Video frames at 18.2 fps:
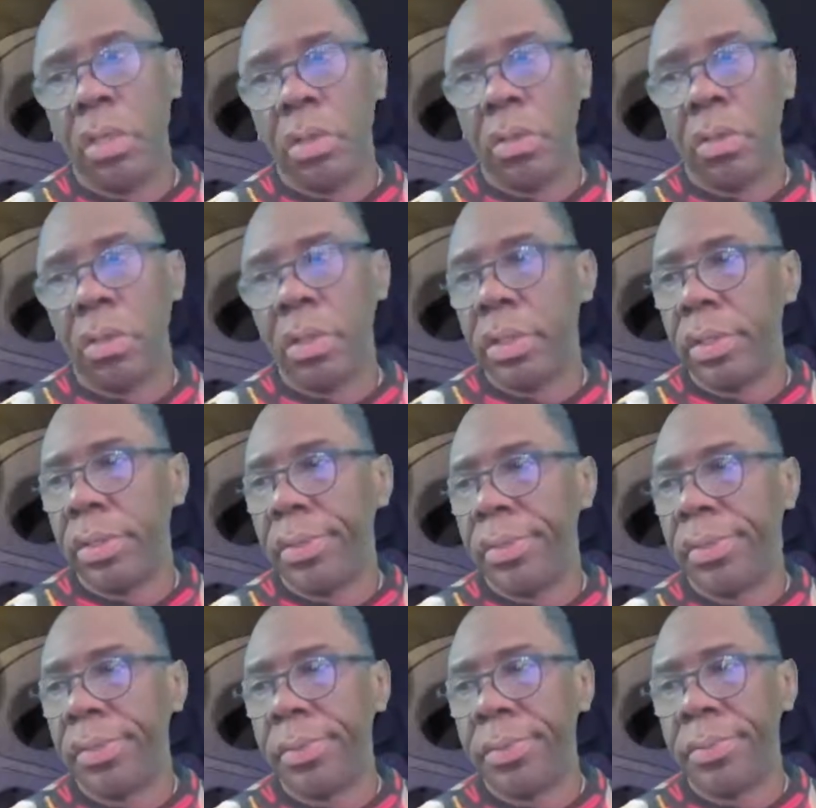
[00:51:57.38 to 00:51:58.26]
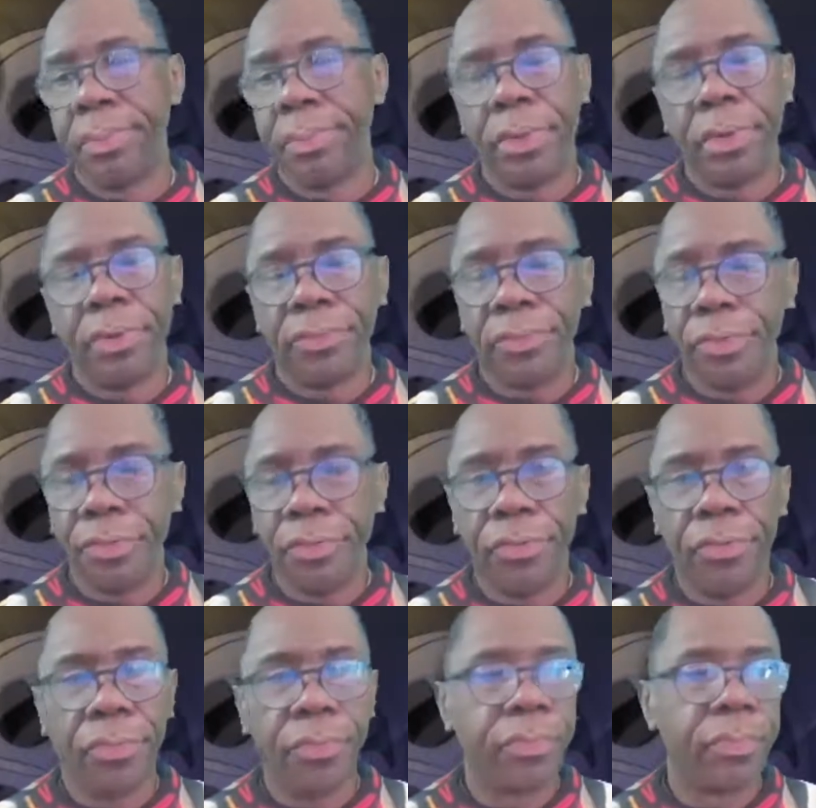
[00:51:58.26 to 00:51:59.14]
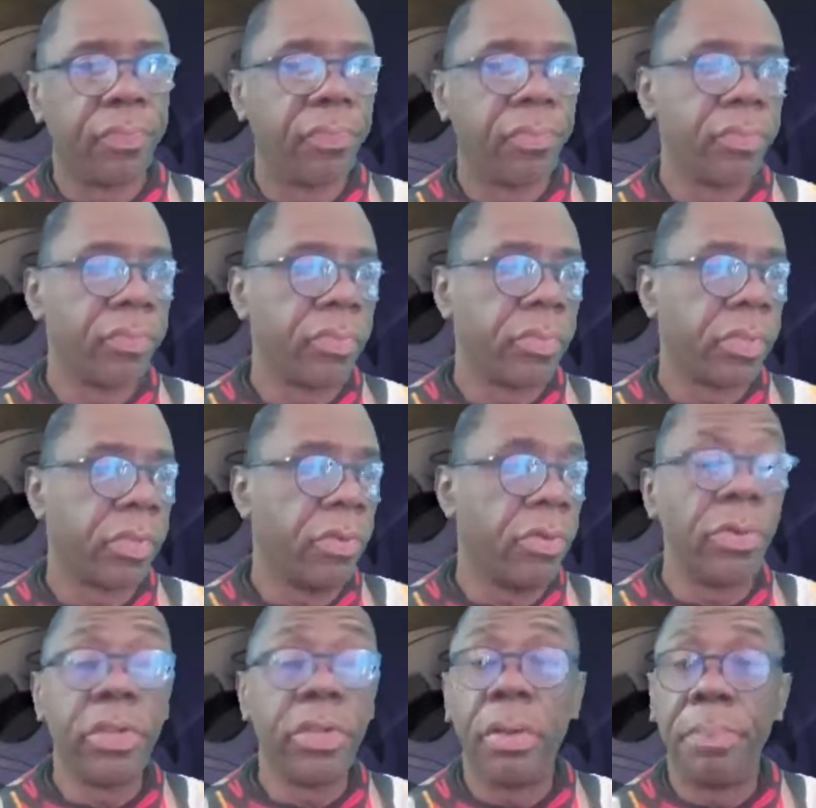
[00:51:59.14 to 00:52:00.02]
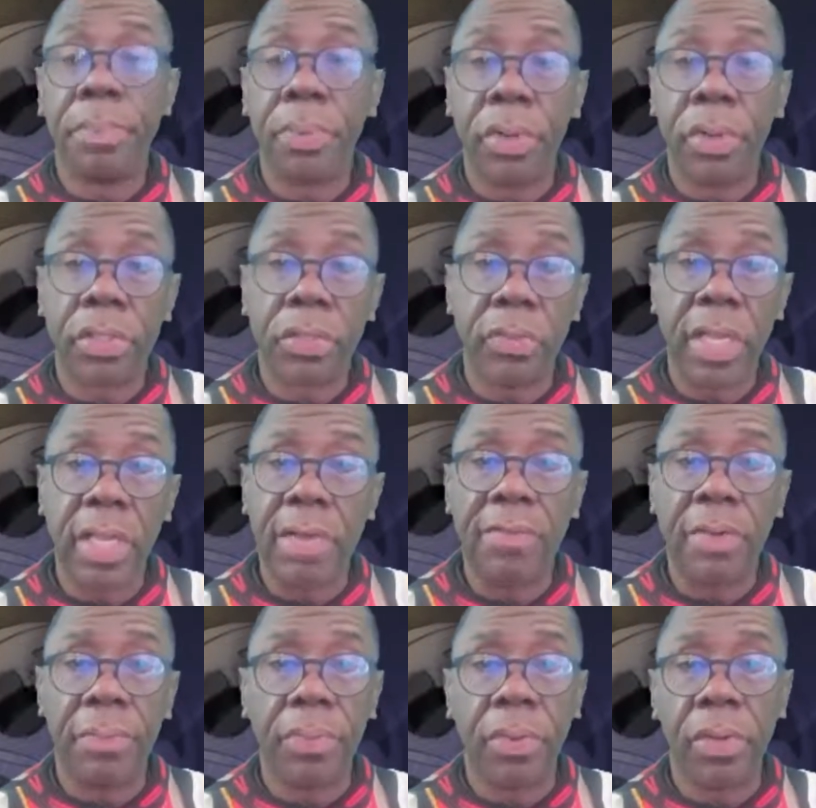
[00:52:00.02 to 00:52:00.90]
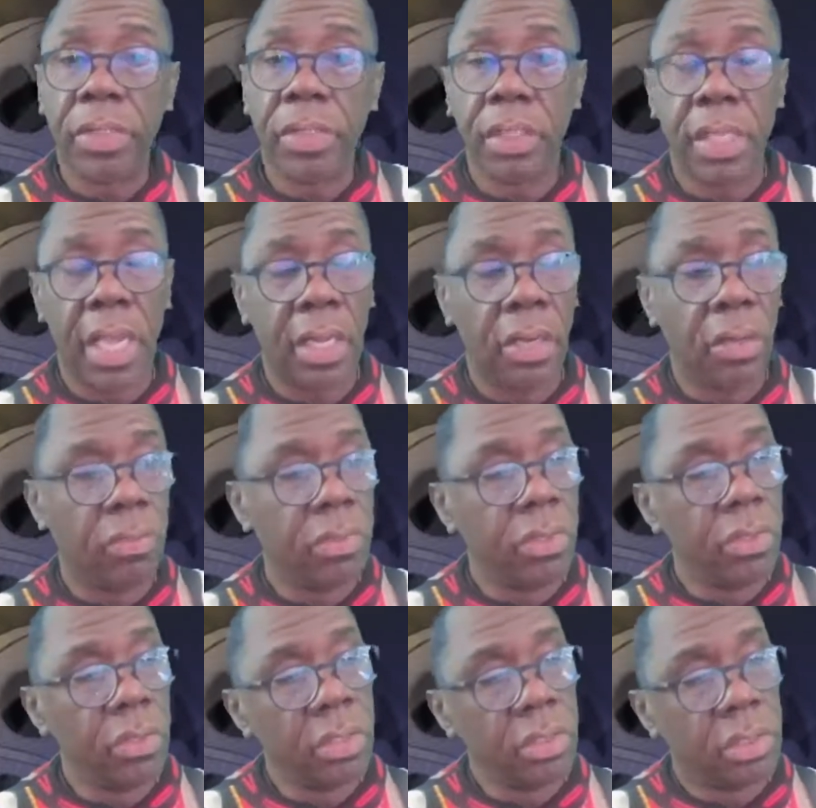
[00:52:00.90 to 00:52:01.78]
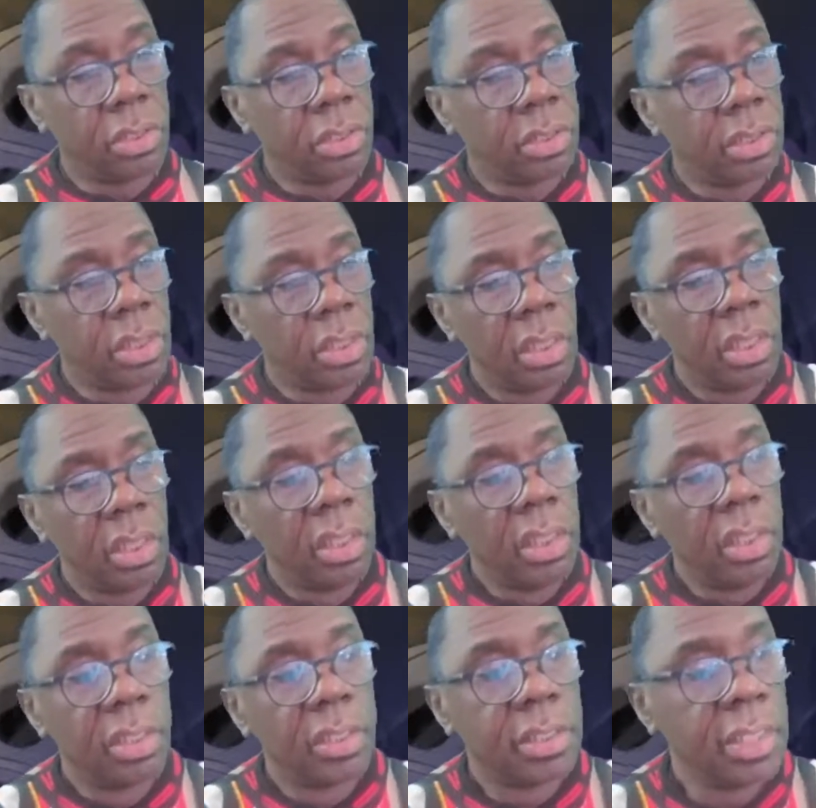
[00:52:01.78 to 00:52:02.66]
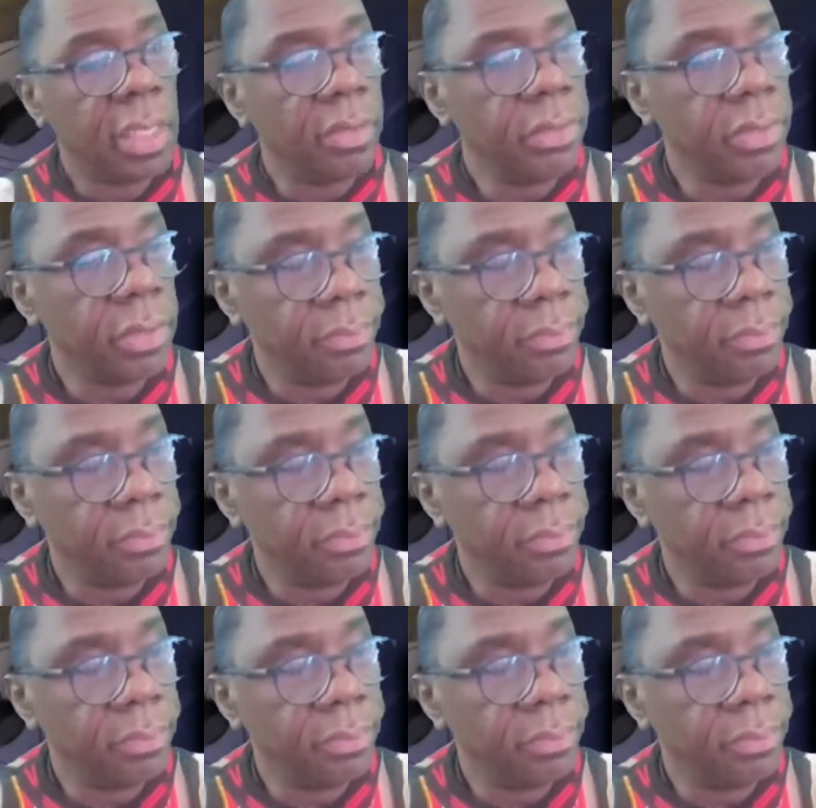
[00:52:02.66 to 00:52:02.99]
or your perfume or your books. We have a book channel where you can sell